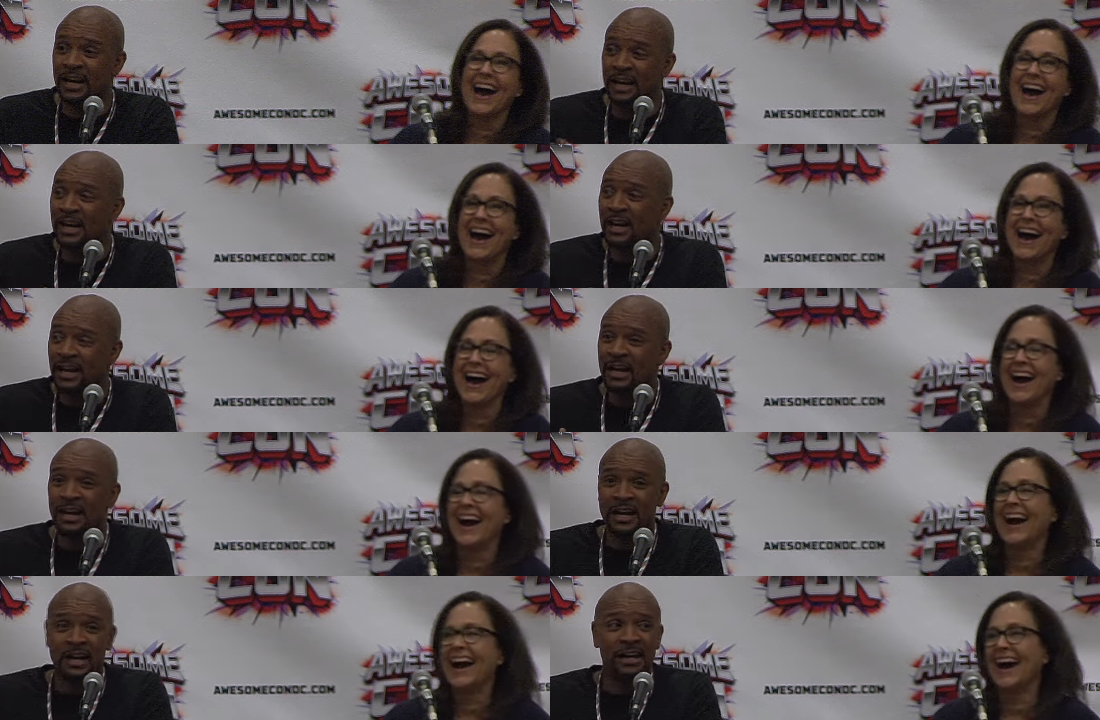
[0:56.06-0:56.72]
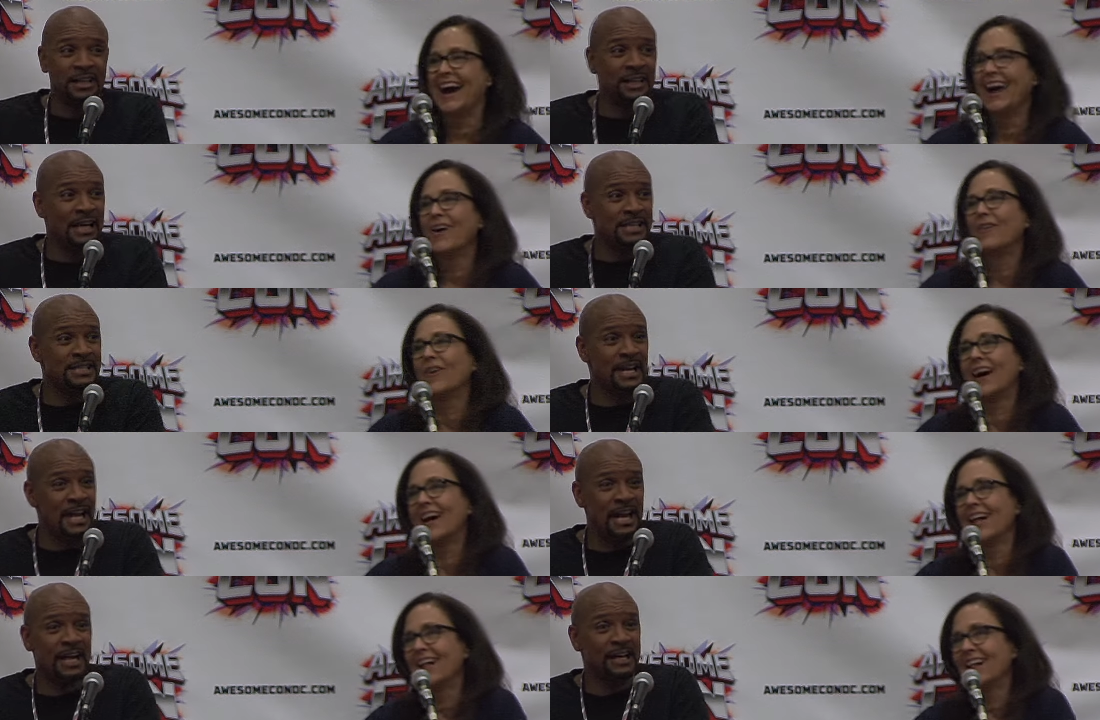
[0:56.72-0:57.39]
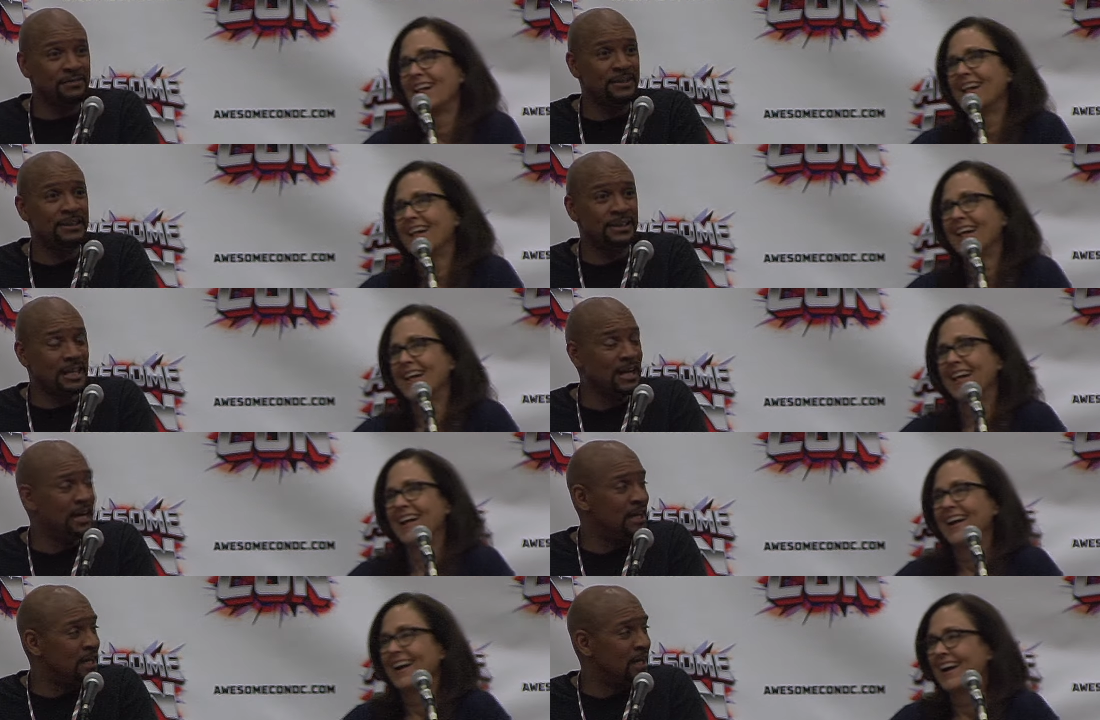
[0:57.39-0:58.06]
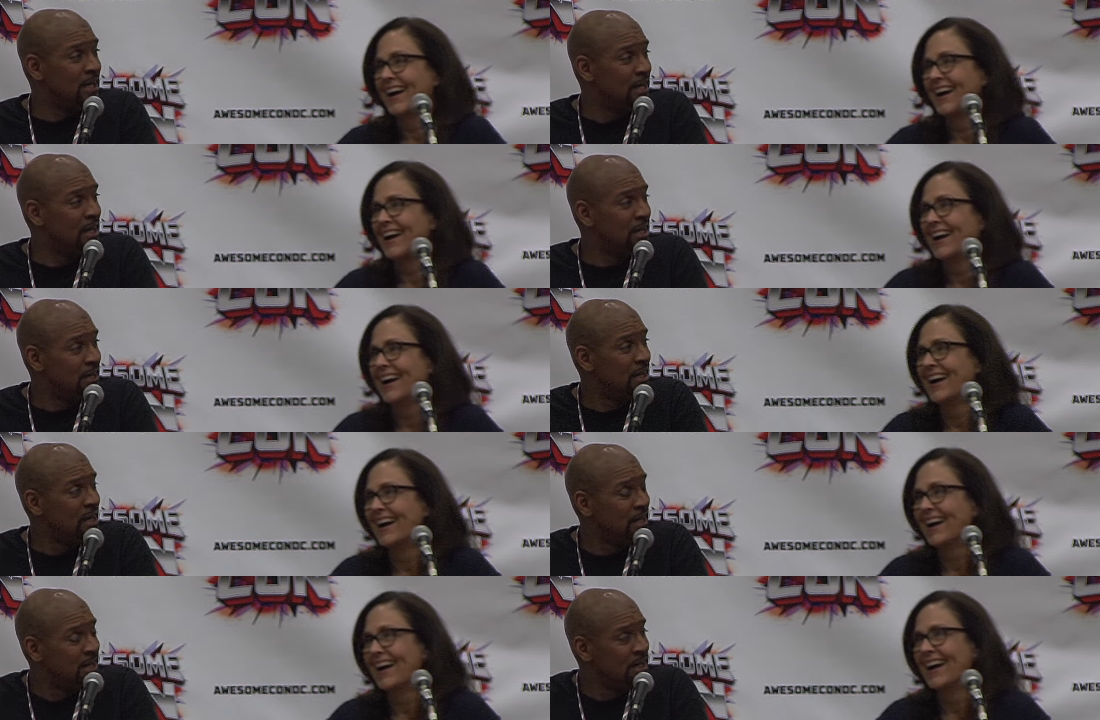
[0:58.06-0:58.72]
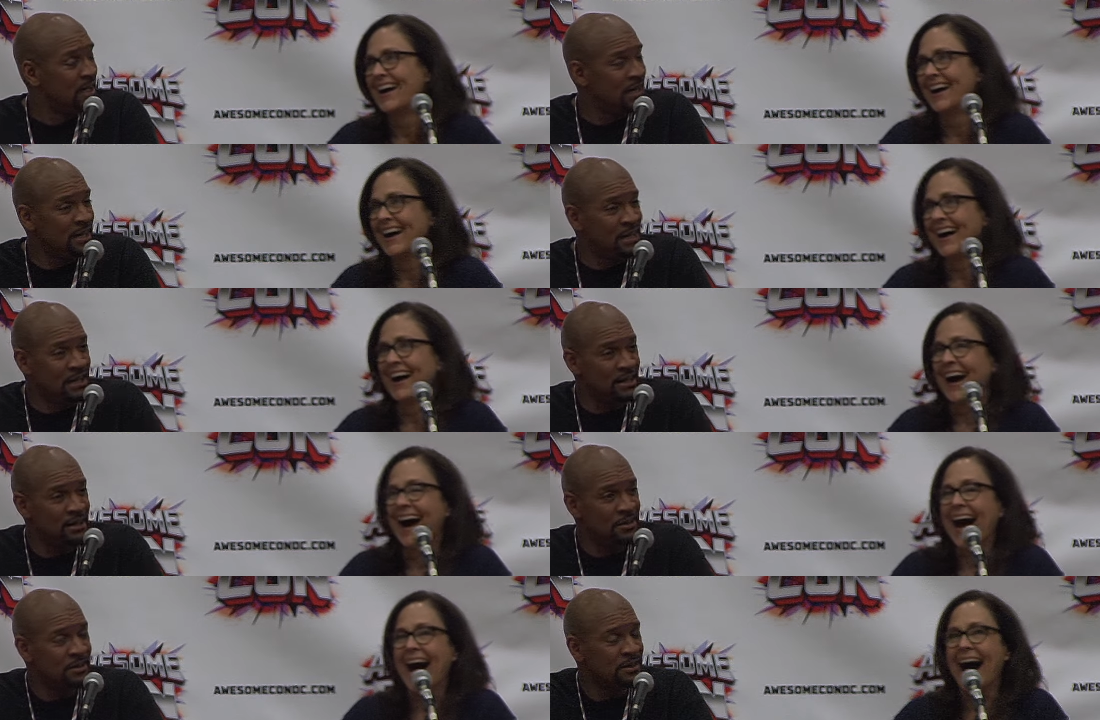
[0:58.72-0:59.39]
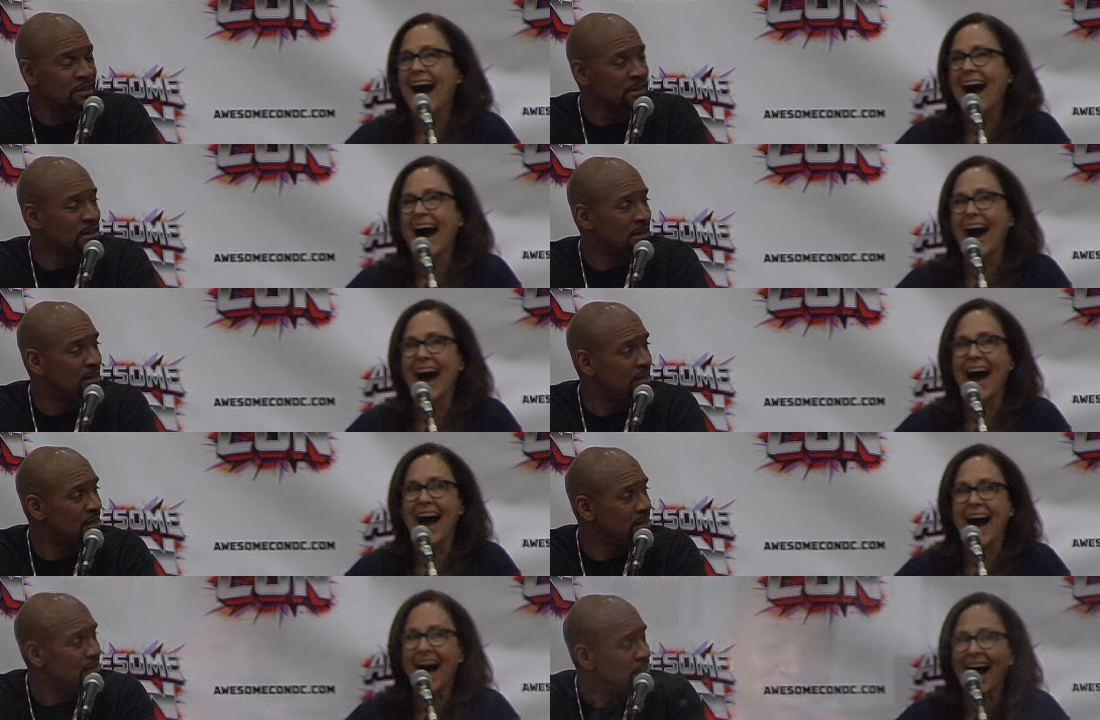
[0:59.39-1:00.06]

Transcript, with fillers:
Speaker 1: and A panel here at the convention yesterday, yeah. and uh, it was it was